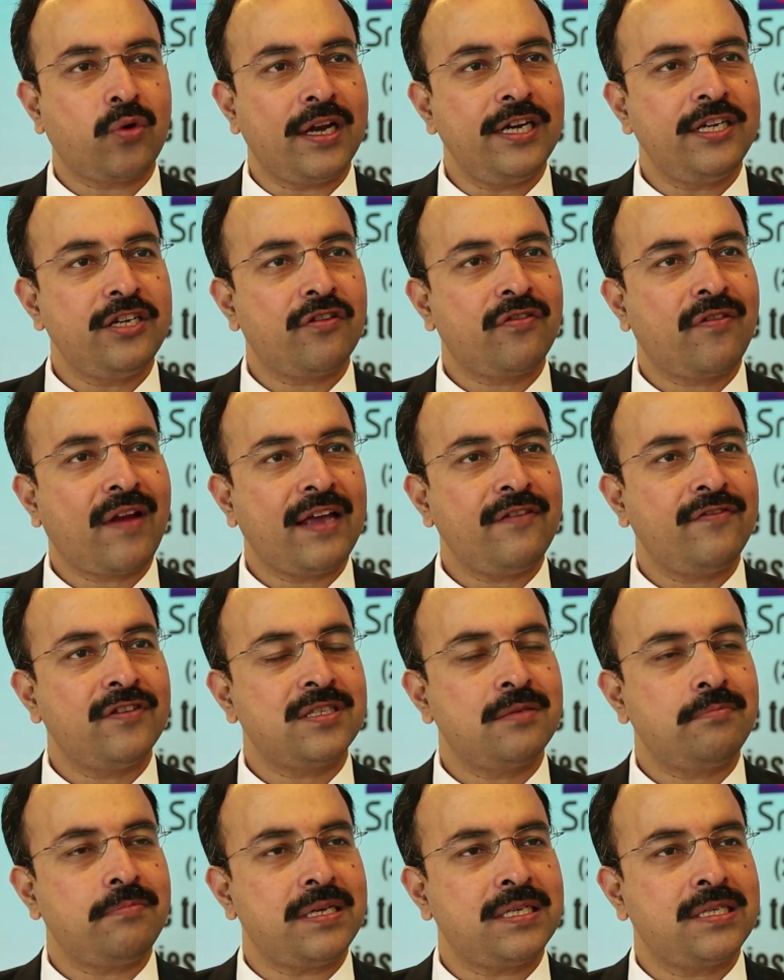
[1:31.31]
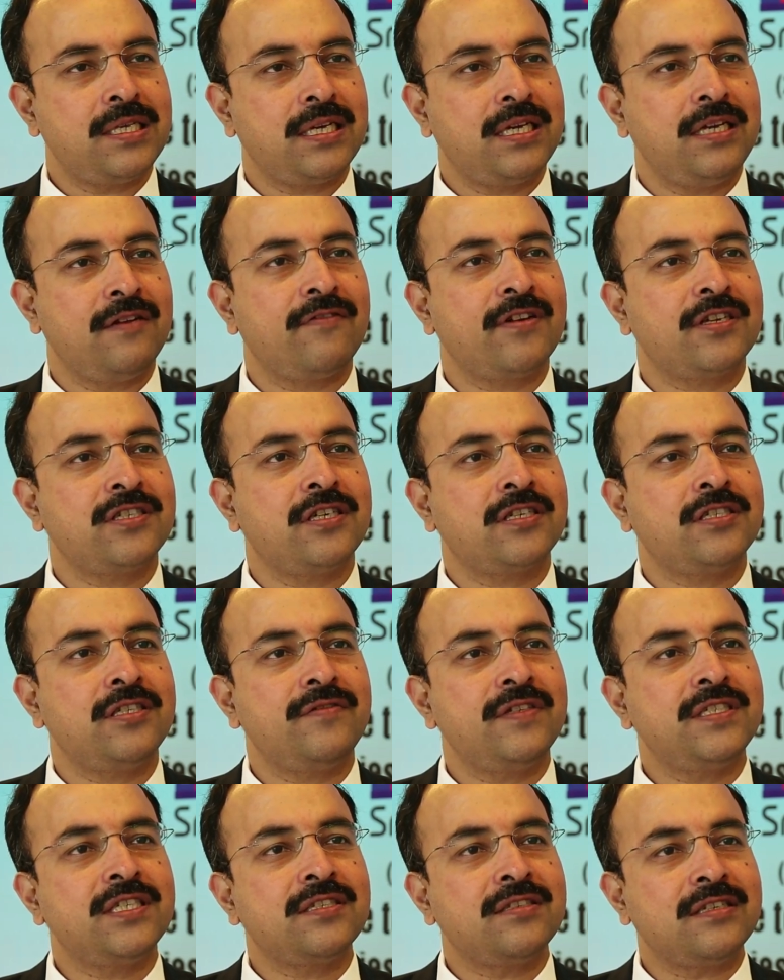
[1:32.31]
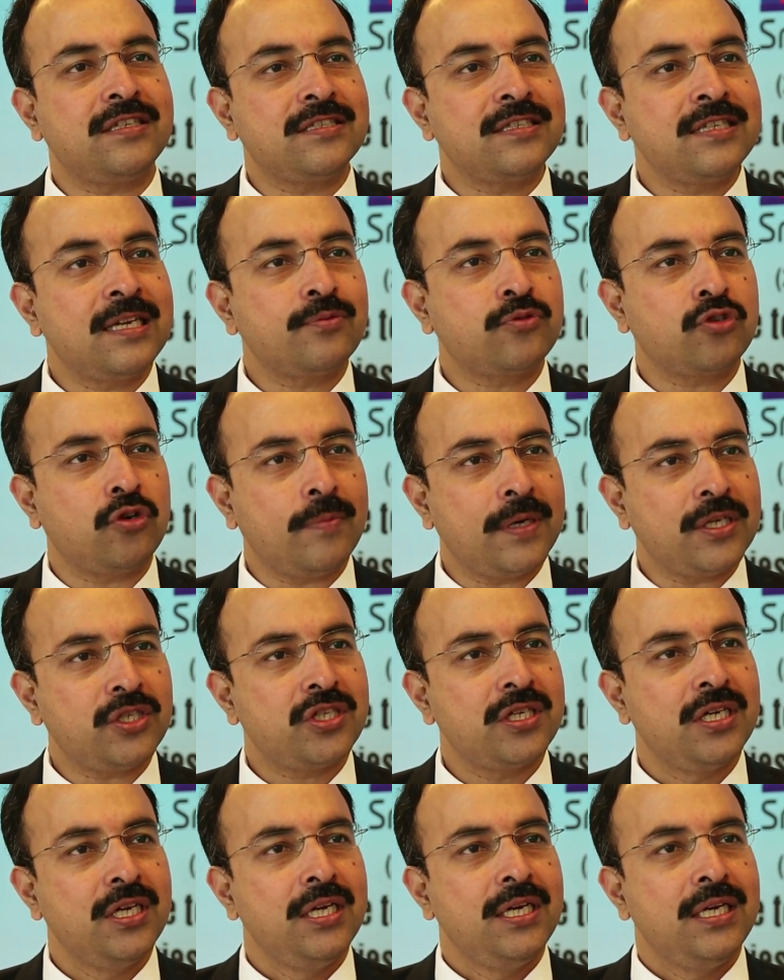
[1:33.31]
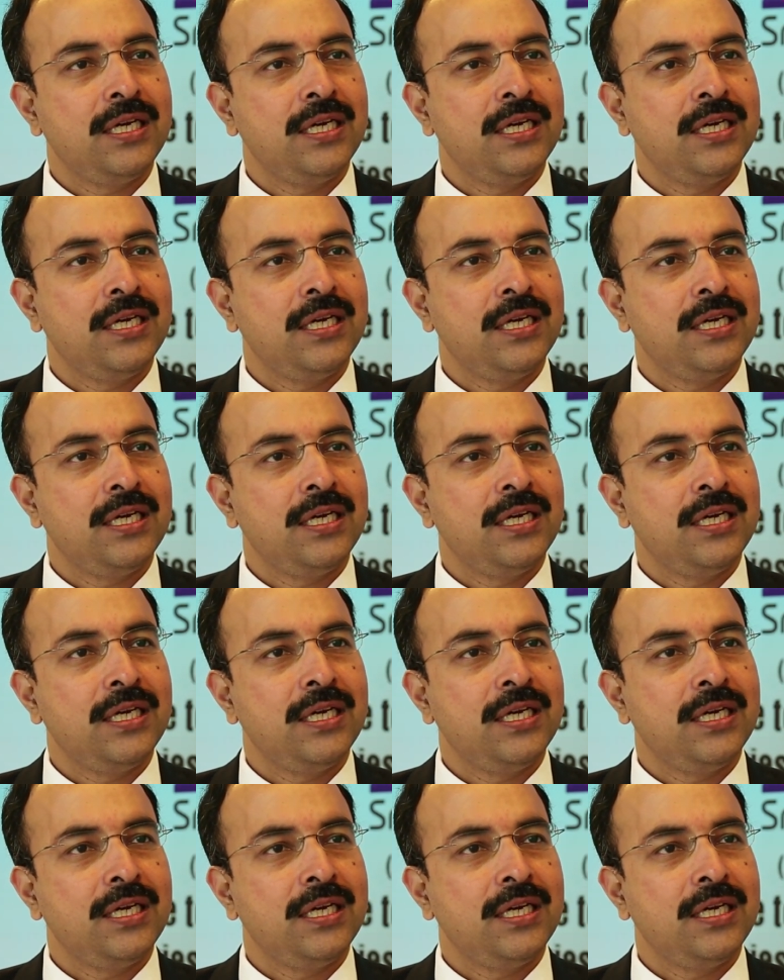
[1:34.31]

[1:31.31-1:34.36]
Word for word: Quality of life is a basic infrastructure which has risen up so much